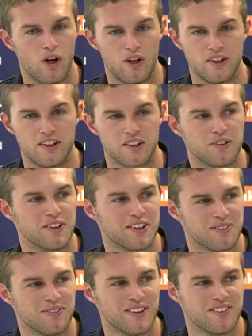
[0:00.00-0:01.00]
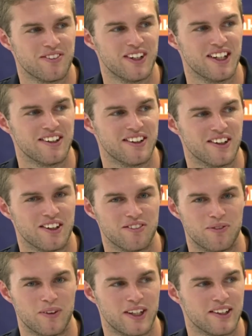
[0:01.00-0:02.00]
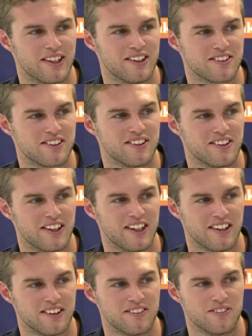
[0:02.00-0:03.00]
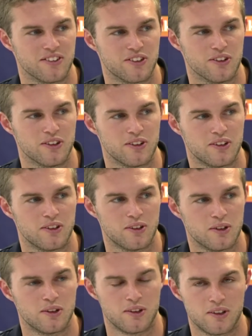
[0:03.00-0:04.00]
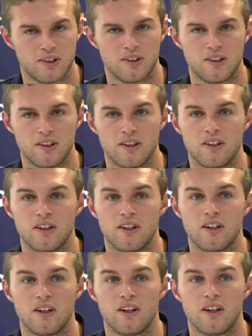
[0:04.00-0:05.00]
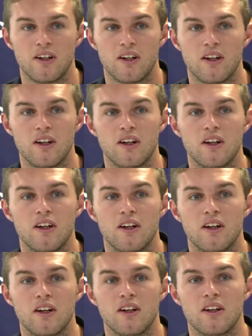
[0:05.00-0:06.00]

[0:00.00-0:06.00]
Oh, they're the quickest by far that I've played against. Yeah, for sure. Um, I know it's early in the week.